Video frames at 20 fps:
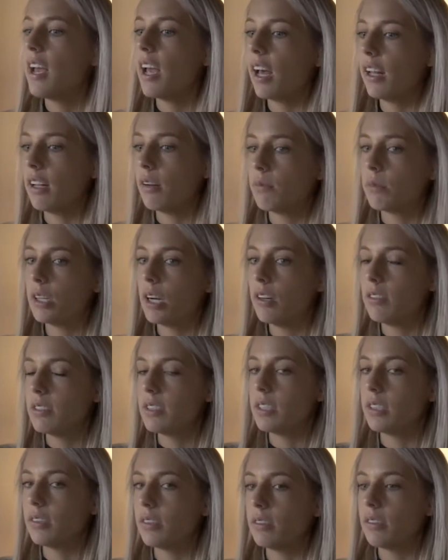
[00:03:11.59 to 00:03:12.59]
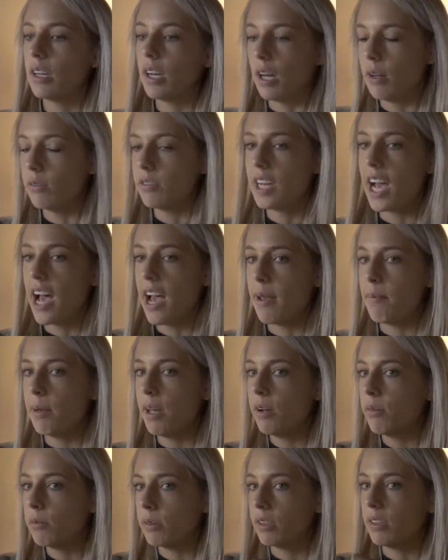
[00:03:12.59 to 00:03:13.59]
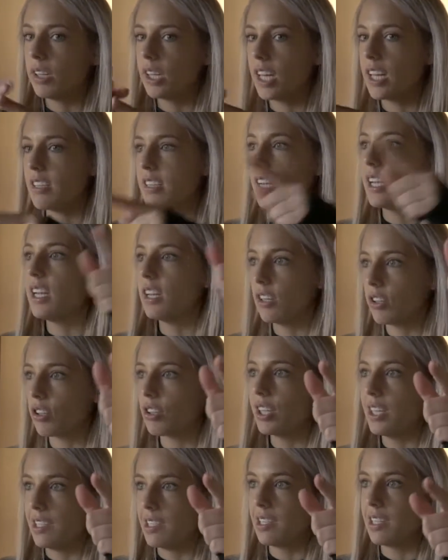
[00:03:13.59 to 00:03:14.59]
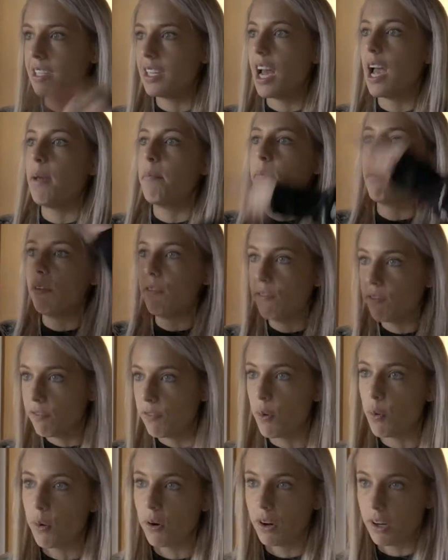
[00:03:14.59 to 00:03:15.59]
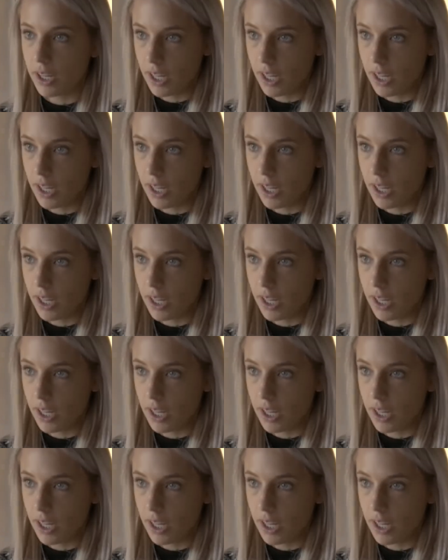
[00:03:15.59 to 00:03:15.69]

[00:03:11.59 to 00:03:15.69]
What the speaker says: and then I'll time it, we're looking to increase the time before